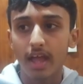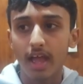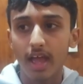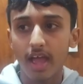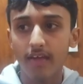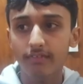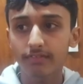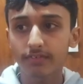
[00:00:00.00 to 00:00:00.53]

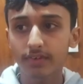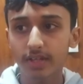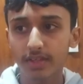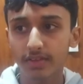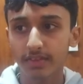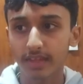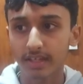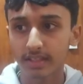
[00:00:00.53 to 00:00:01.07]

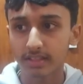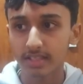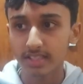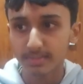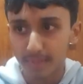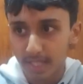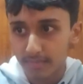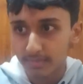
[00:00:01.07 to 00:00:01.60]
Everything just
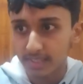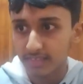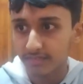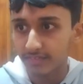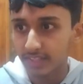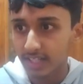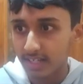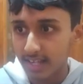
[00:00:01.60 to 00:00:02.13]
becomes
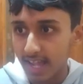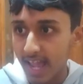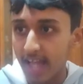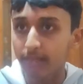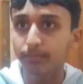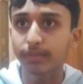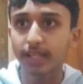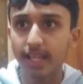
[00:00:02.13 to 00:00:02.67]
infinity
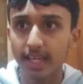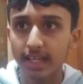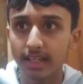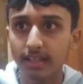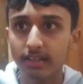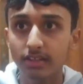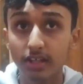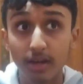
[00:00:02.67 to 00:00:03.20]
at
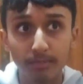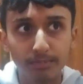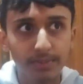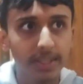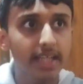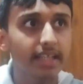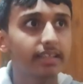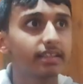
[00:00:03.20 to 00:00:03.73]
play to
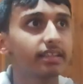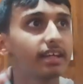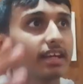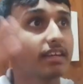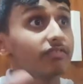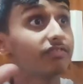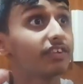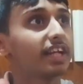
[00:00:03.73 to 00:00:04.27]
complete the
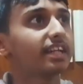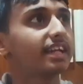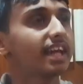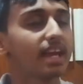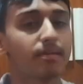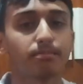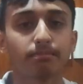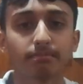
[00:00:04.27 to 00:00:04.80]
infinite
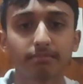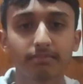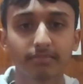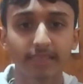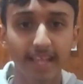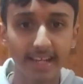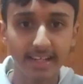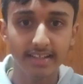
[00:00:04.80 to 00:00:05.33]
game.
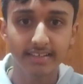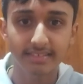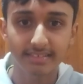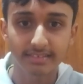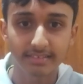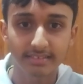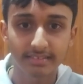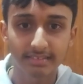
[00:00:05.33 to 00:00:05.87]
Get it?
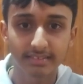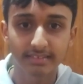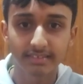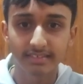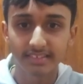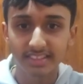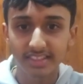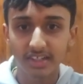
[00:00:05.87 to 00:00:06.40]

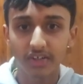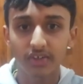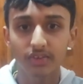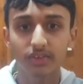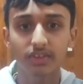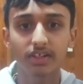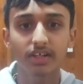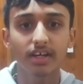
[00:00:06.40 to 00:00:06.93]

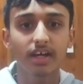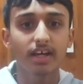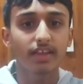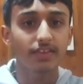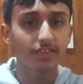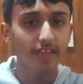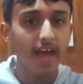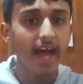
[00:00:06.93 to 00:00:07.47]
So
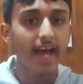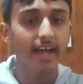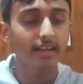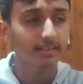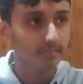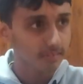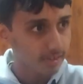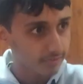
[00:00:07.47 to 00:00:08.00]

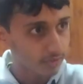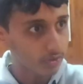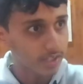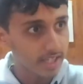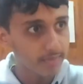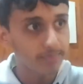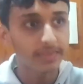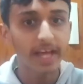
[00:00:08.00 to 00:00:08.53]
that, if you
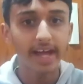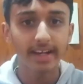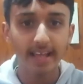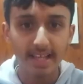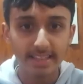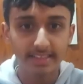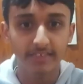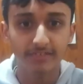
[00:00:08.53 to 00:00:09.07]
keep that
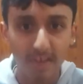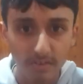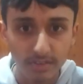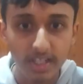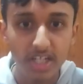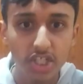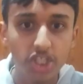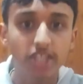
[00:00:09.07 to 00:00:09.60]
as the
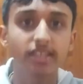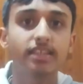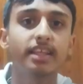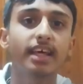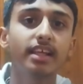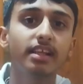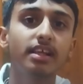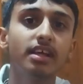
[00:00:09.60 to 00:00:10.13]
foundation,
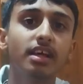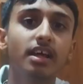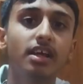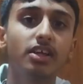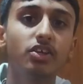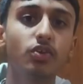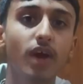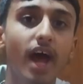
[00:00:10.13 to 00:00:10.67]
then
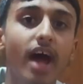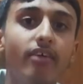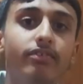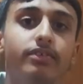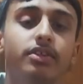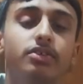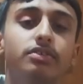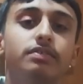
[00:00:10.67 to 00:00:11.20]
you
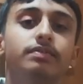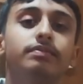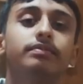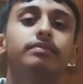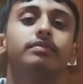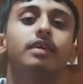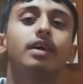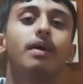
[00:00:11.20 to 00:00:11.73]
have to
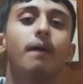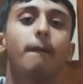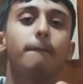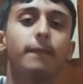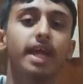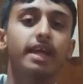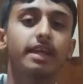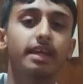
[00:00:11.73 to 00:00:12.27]

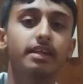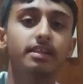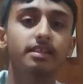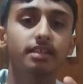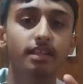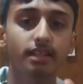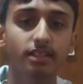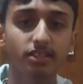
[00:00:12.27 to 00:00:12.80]
make it
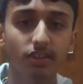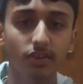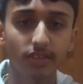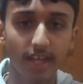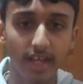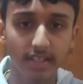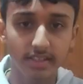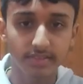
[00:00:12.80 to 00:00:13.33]
so
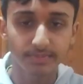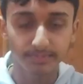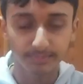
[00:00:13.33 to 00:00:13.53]
that